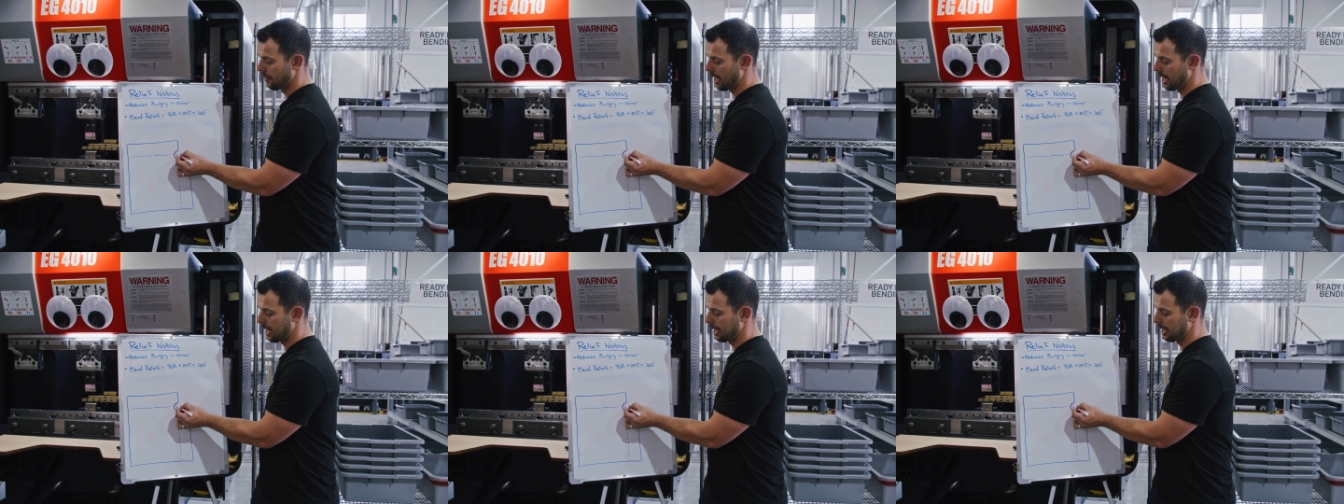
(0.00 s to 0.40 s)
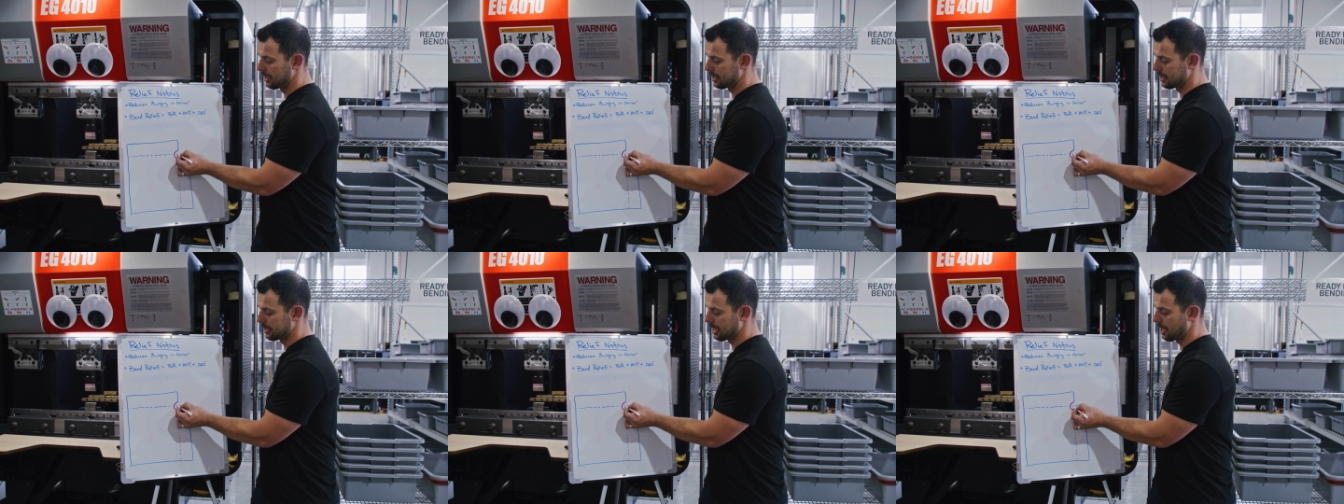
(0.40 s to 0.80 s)
that
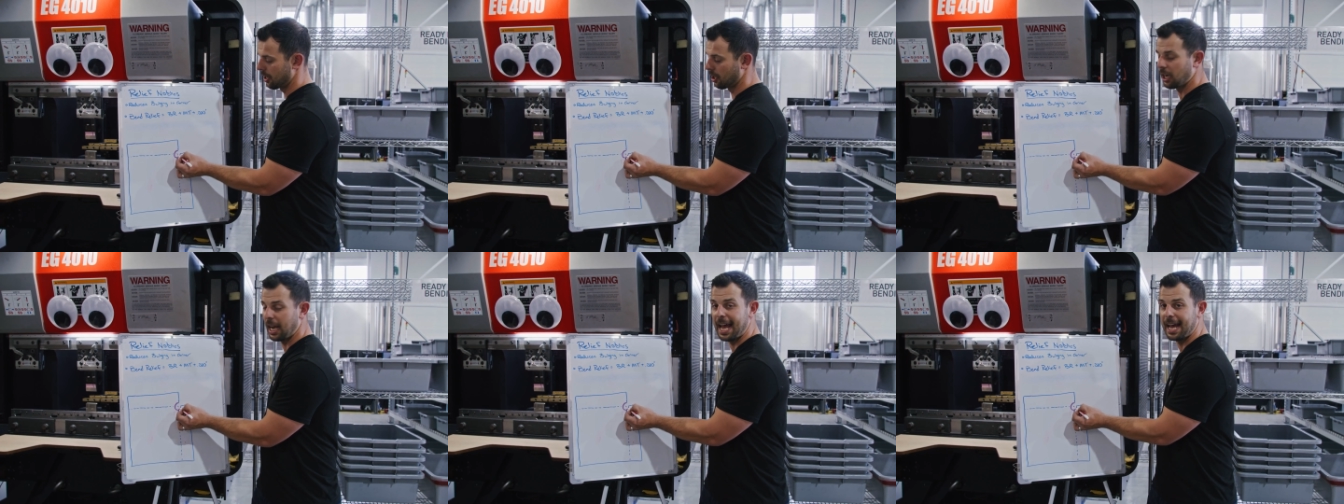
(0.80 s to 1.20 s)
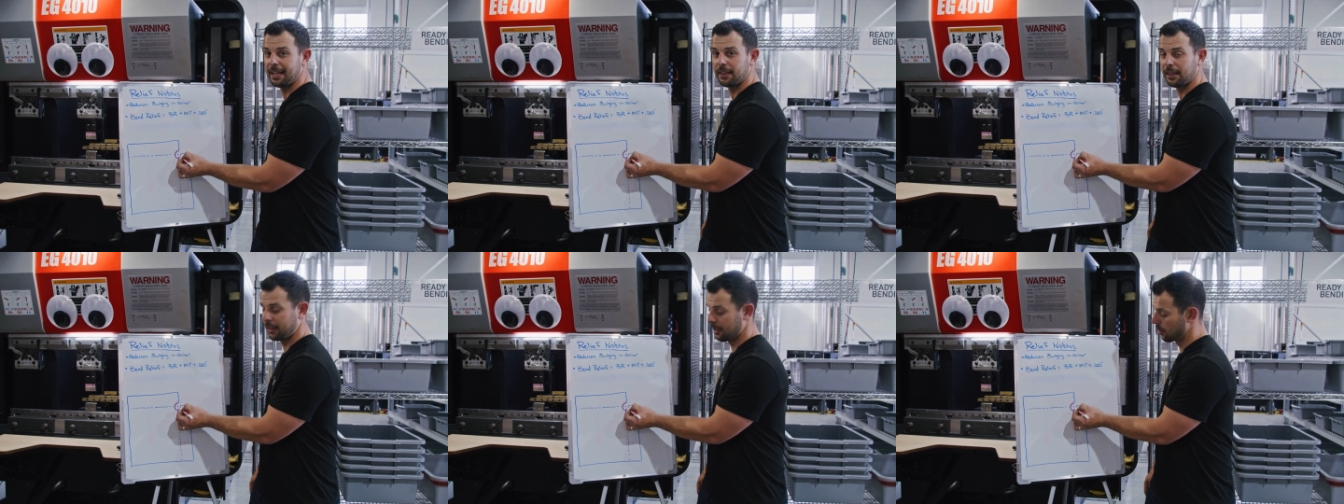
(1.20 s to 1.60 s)
is centered
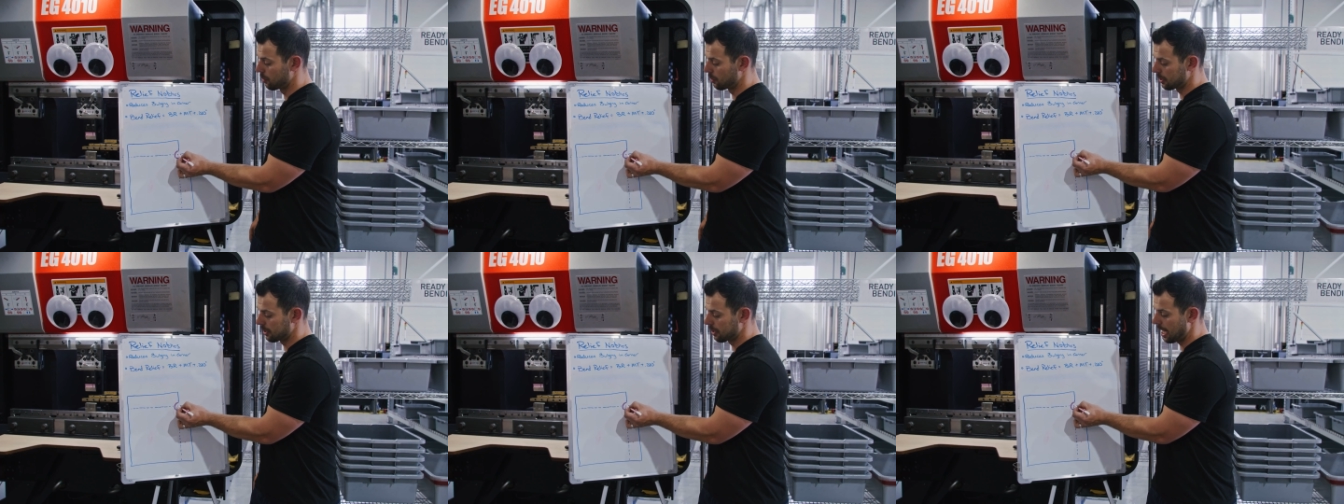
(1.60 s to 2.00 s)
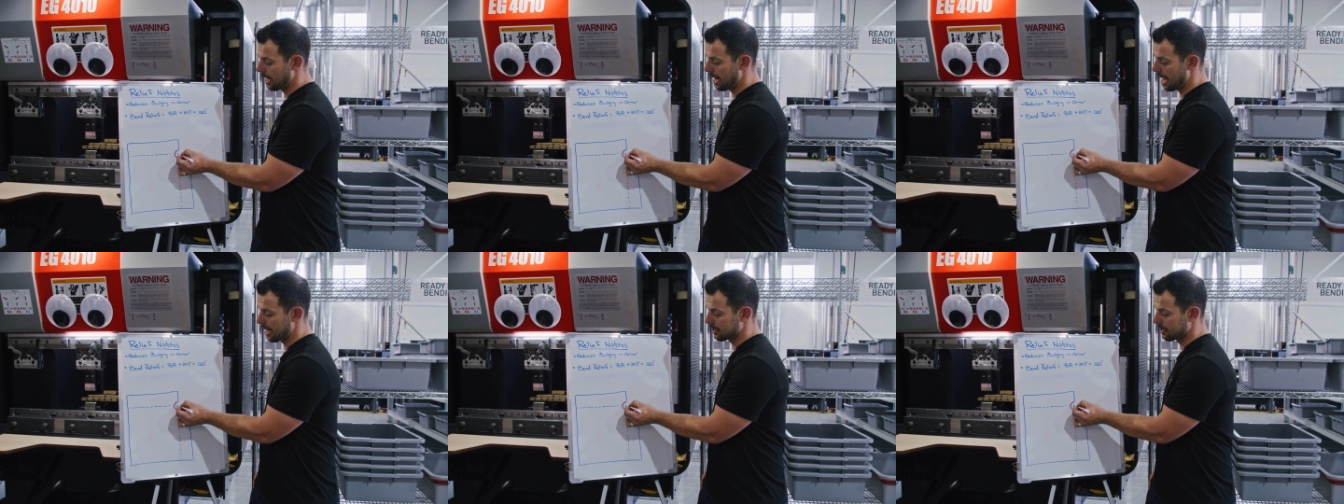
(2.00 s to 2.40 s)
at those
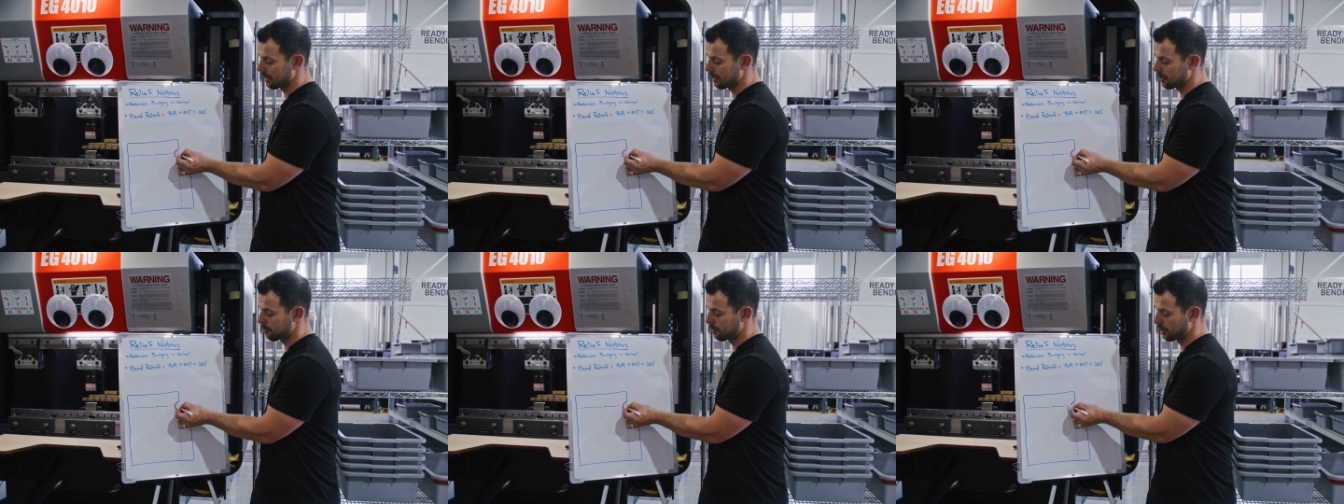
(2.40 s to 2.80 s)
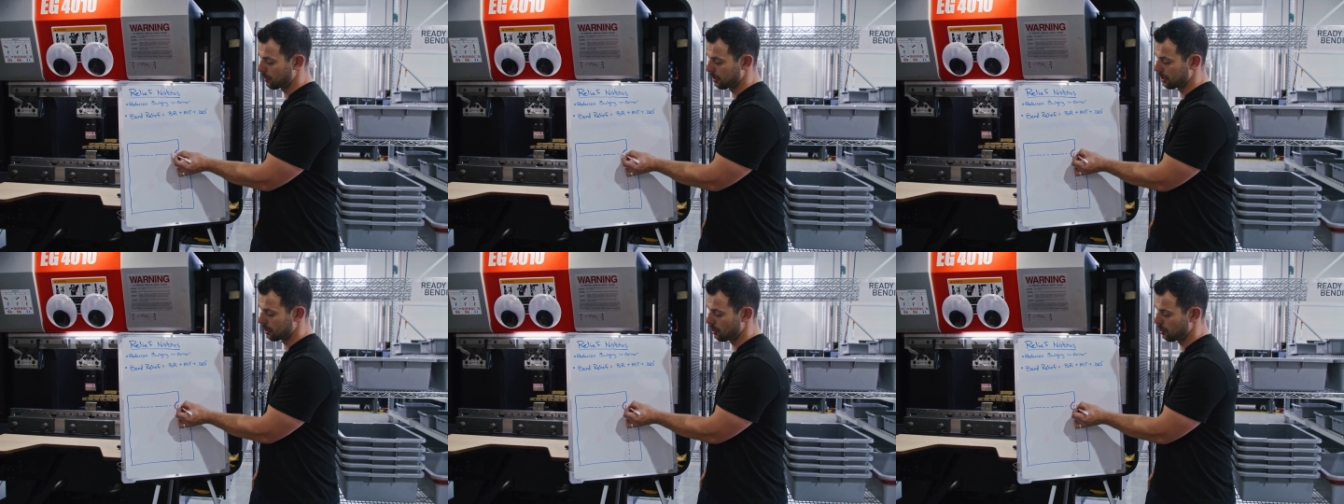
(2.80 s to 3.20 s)
that axis
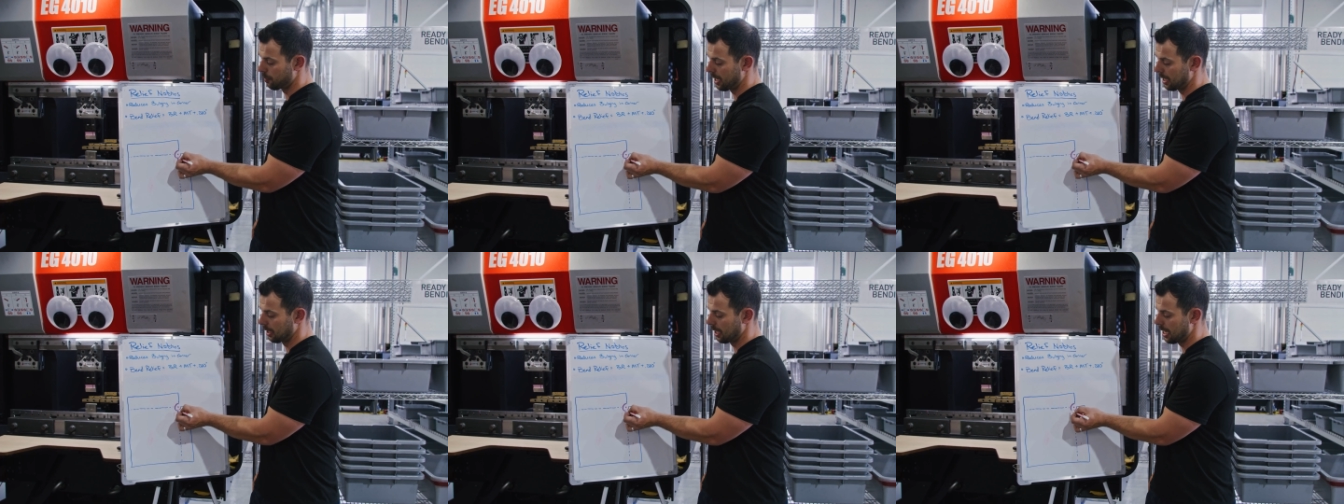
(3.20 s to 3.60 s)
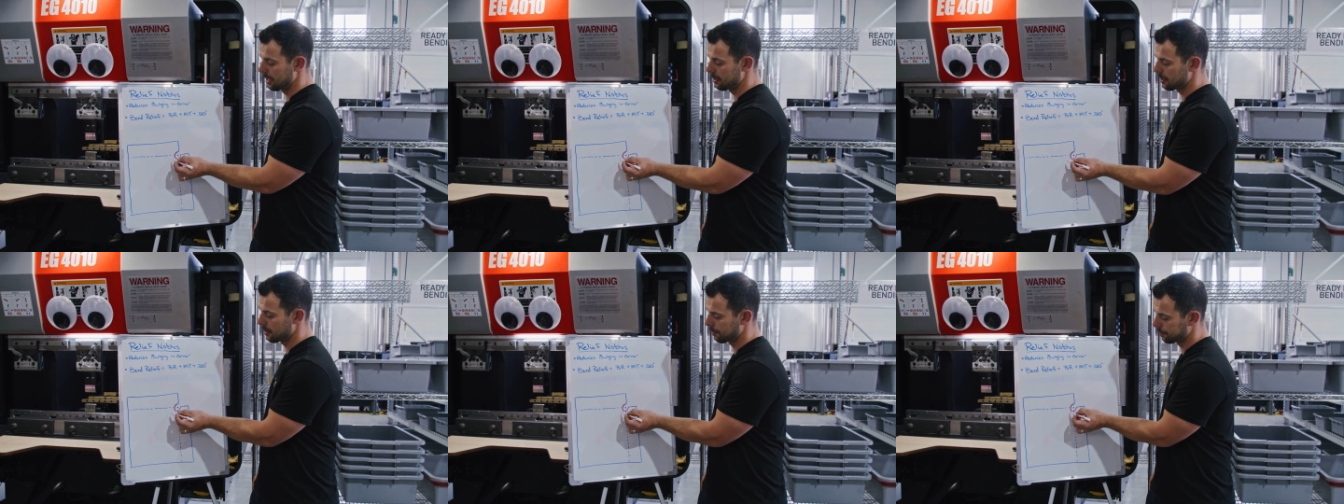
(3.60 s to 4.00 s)
between the two bend
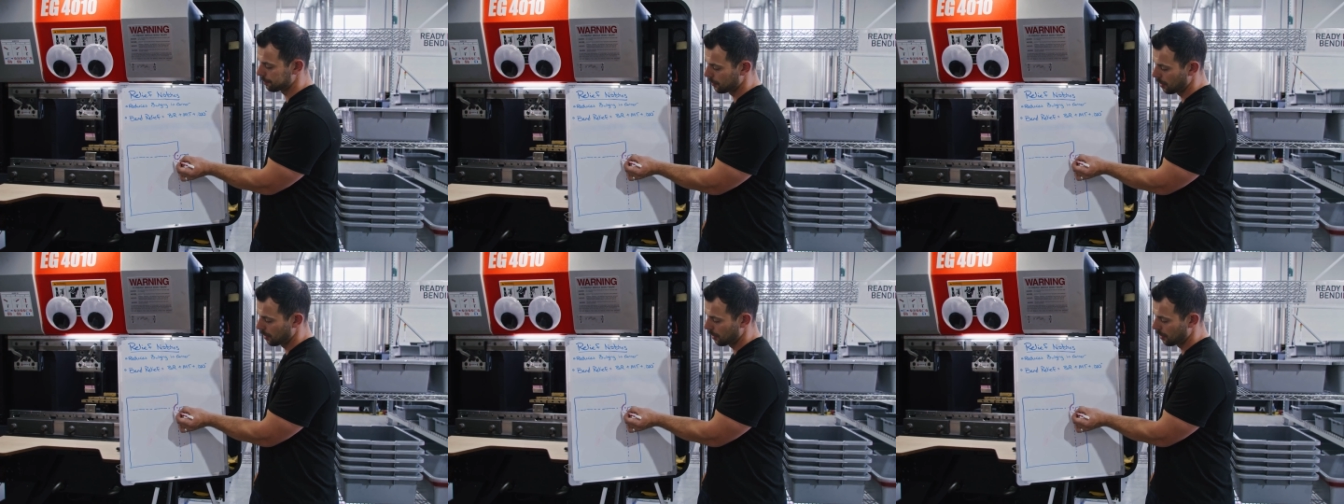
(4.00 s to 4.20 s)
lines.